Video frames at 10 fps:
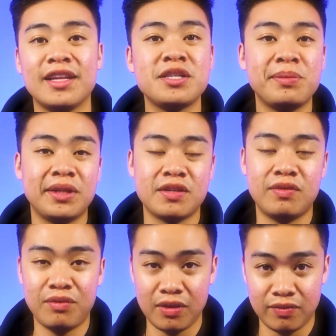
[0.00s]
let's split this
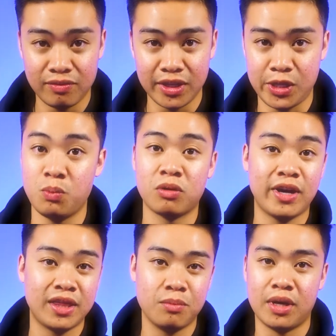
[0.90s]
50-50, you
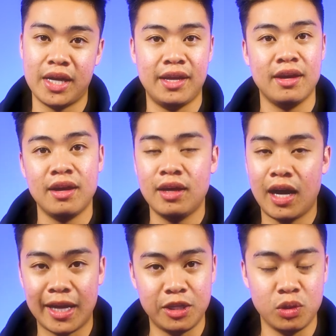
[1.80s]
provide the money,
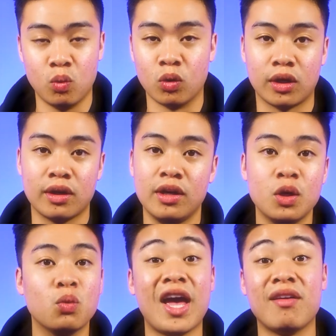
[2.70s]
I do the work,
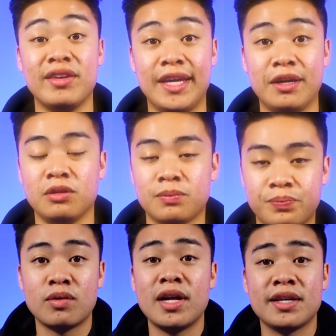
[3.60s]
we have a deal.
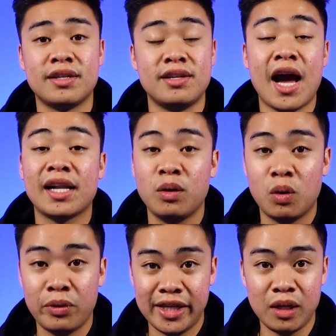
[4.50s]
So that's exactly
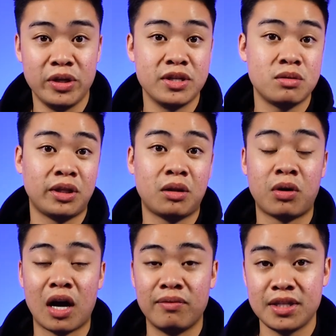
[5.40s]
what we did. We just split the
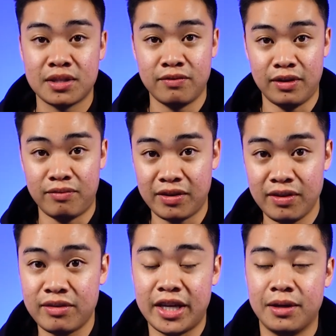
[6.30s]
profits
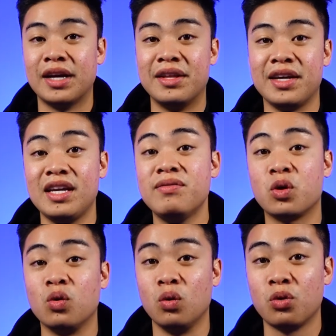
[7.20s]
50-50. And the even
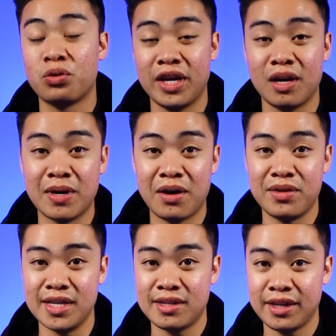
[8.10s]
cooler thing about
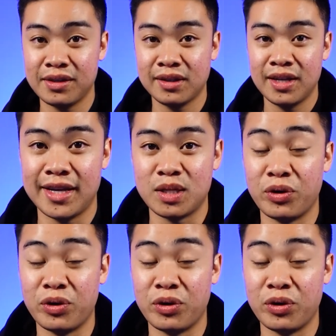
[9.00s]
this deal is